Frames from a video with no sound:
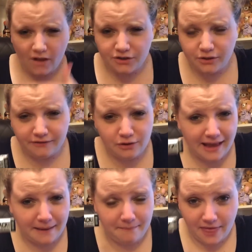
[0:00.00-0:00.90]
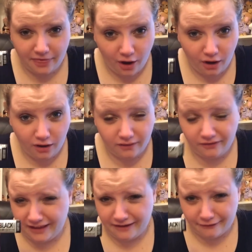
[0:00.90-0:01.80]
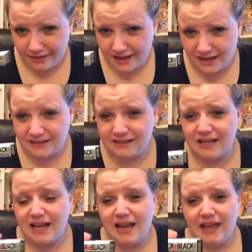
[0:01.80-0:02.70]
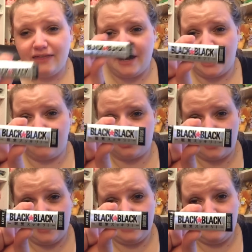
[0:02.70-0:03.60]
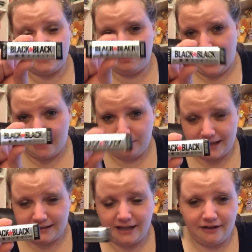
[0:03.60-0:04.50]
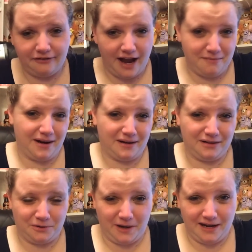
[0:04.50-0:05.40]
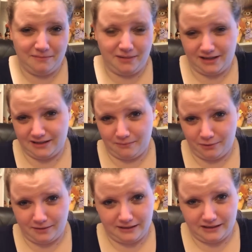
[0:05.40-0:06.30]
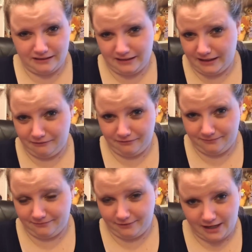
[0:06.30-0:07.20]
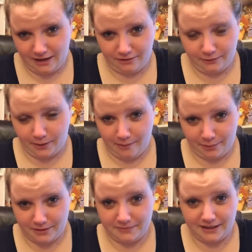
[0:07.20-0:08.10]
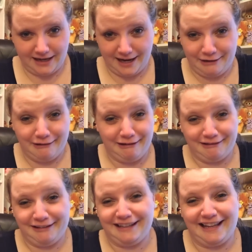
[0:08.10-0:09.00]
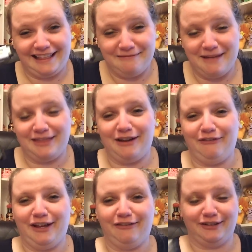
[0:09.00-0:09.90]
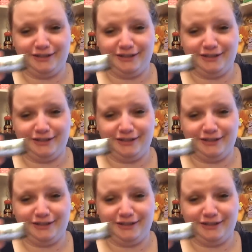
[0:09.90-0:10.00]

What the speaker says: So if you like menthol flavor things, then I would try this black stuff. I'm not going to try it because I'm probably going to like freak out and throw up or something. I don't know. I don't really like the menthol flavor.